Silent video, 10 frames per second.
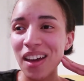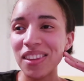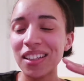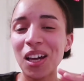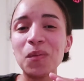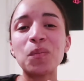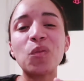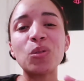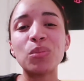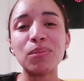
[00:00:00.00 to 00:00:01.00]
I think that
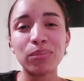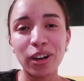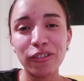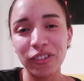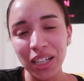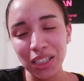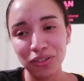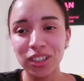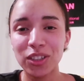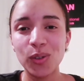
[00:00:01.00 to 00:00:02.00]
would be perfect
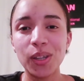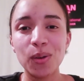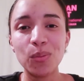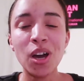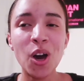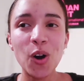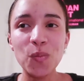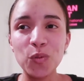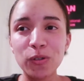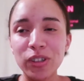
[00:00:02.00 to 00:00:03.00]
if you're doing a
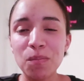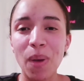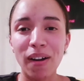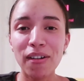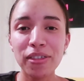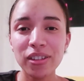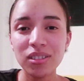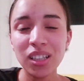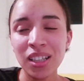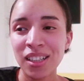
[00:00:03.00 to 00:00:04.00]
movie
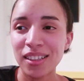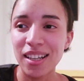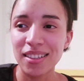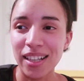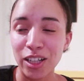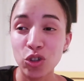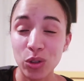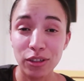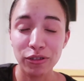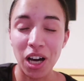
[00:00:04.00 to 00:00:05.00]
marathon that's like
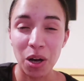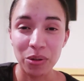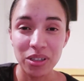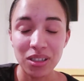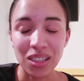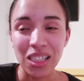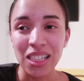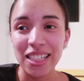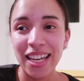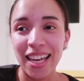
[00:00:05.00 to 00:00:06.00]
24 hours,
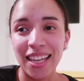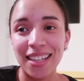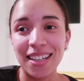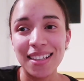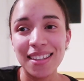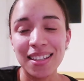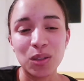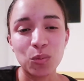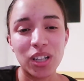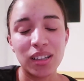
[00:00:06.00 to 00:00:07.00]
and
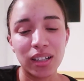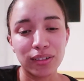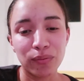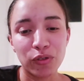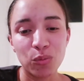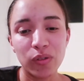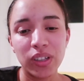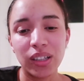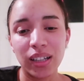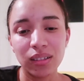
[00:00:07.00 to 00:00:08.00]
this one, like the
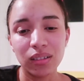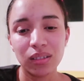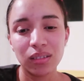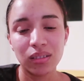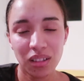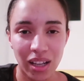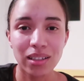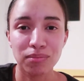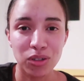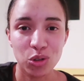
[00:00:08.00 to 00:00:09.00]
movie, like the
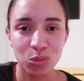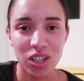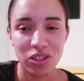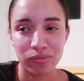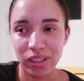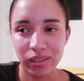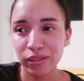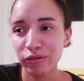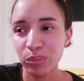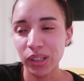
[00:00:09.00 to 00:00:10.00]
last one to watch when
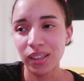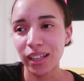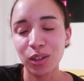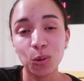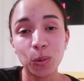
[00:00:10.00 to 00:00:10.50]
you've been like